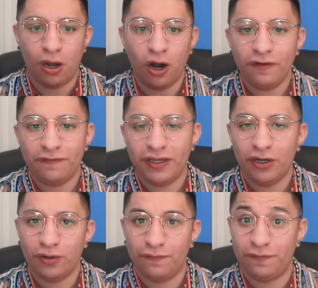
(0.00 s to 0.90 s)
our
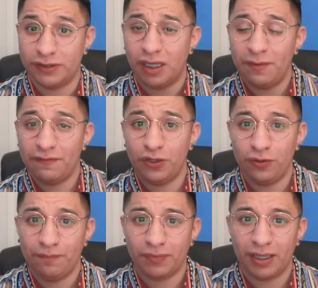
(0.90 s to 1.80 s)
fear for some of
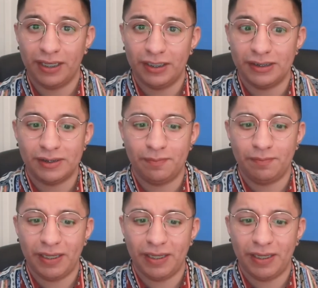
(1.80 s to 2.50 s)
you is